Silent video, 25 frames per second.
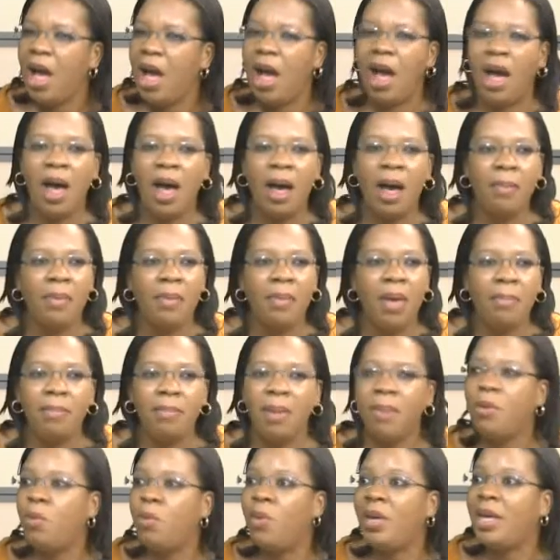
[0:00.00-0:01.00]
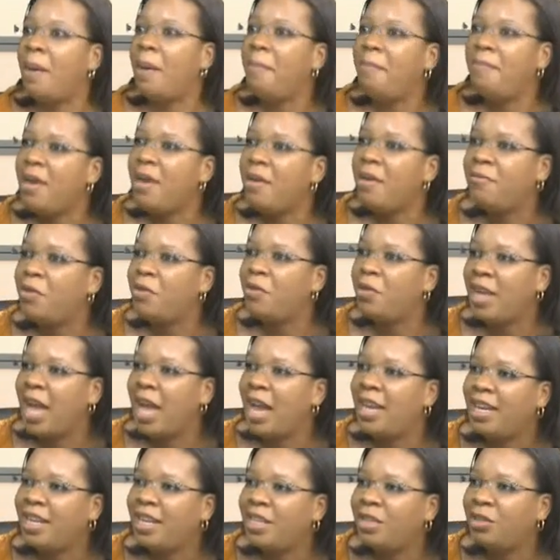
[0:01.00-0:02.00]
Um, maybe we can pay for
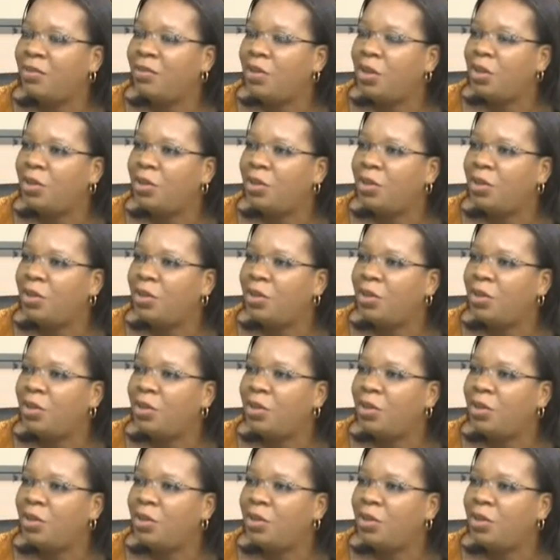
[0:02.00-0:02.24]
nannies for